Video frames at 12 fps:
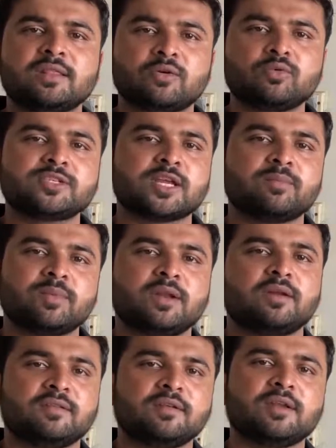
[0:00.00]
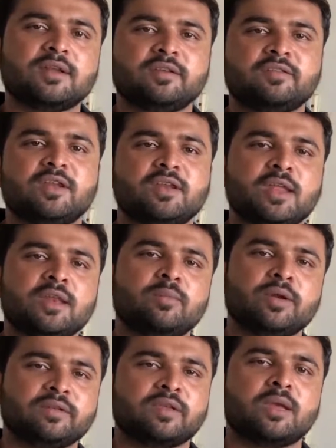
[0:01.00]
in the Kushan period, Central Asian
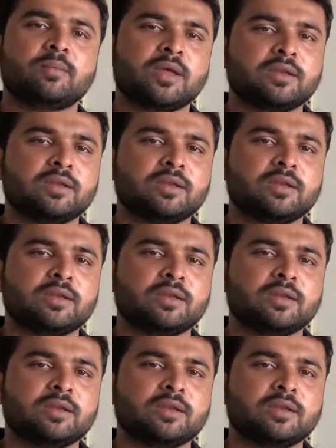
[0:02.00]
elements came